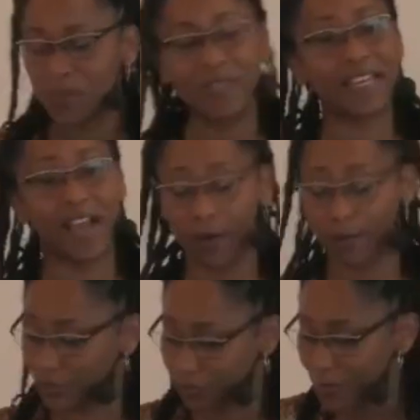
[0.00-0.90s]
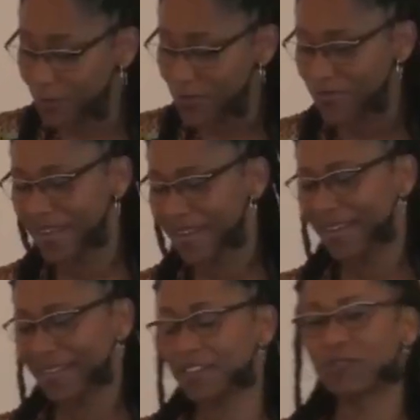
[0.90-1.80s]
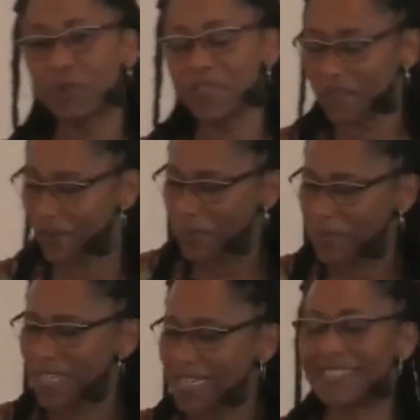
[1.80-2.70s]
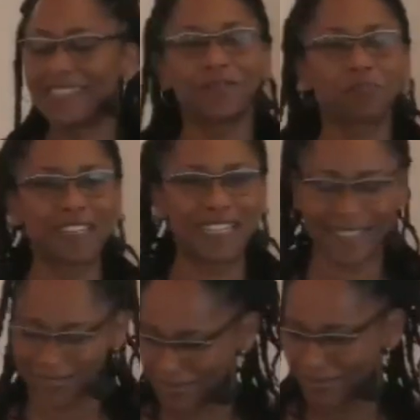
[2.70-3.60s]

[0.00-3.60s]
our truth, the truth of our beings, is real.